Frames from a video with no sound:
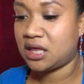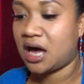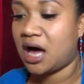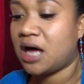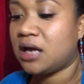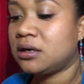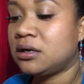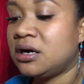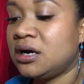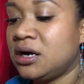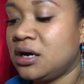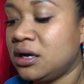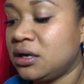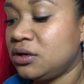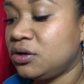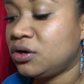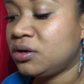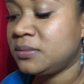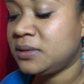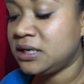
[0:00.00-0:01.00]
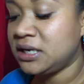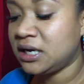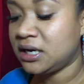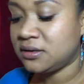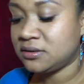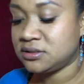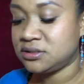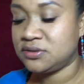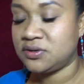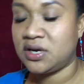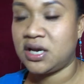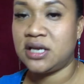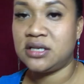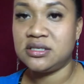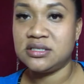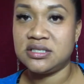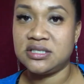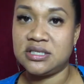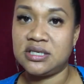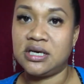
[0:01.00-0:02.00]
that. Normally I would do it at
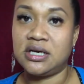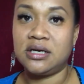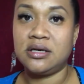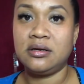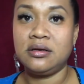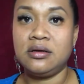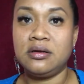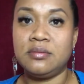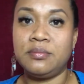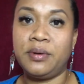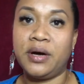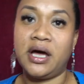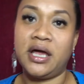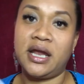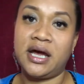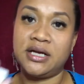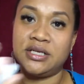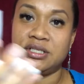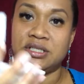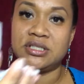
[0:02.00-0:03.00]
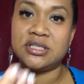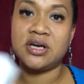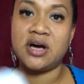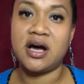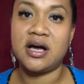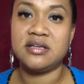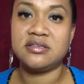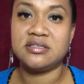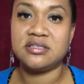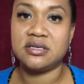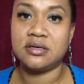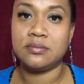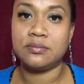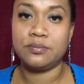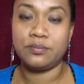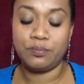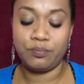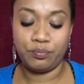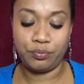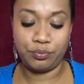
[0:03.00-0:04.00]
the sink, but I just got
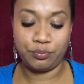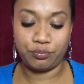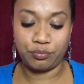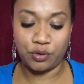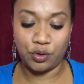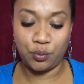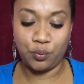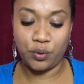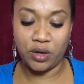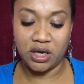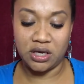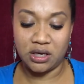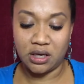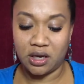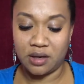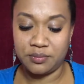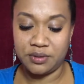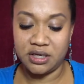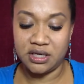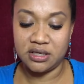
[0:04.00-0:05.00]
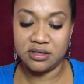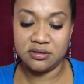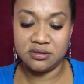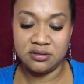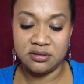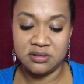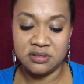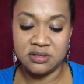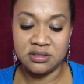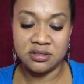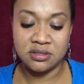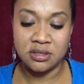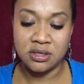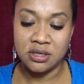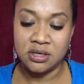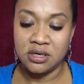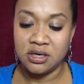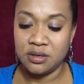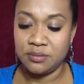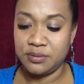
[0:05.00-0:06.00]
some wet napkins
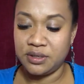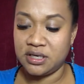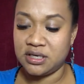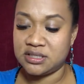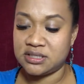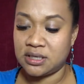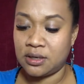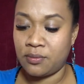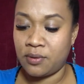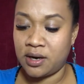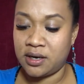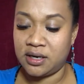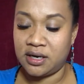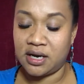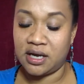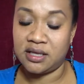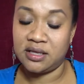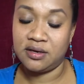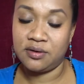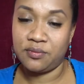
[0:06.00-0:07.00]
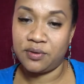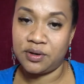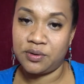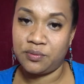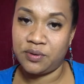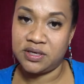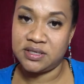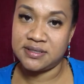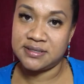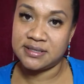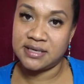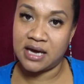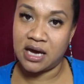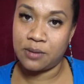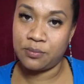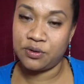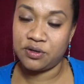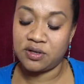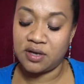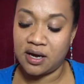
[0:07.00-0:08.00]
because I didn't want to waste
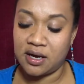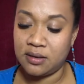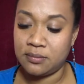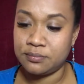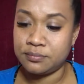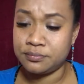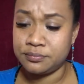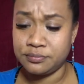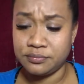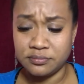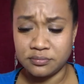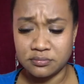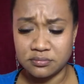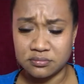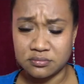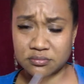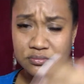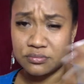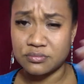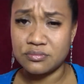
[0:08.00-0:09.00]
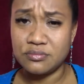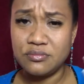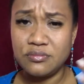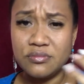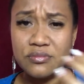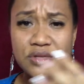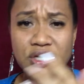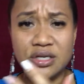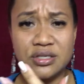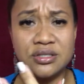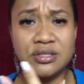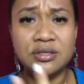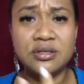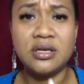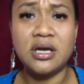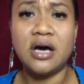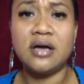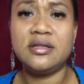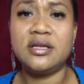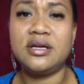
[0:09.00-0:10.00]
camera time. So
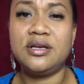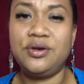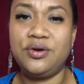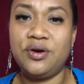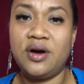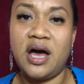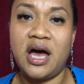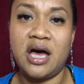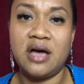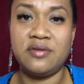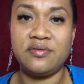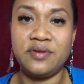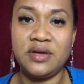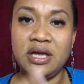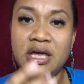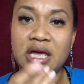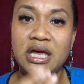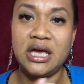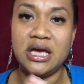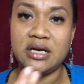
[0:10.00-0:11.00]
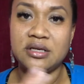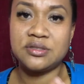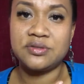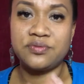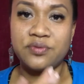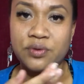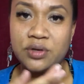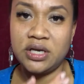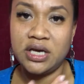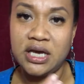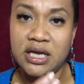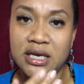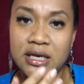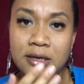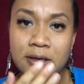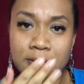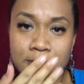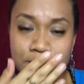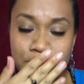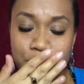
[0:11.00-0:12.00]
now that you have
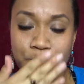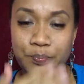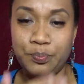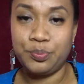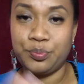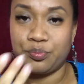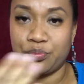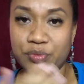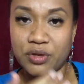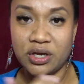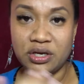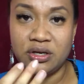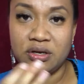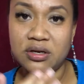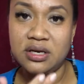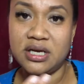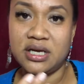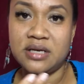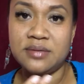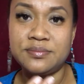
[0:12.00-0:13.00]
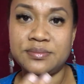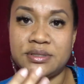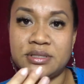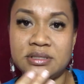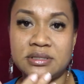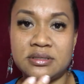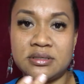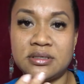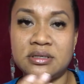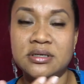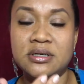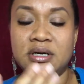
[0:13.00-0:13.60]
exfoliated your lips,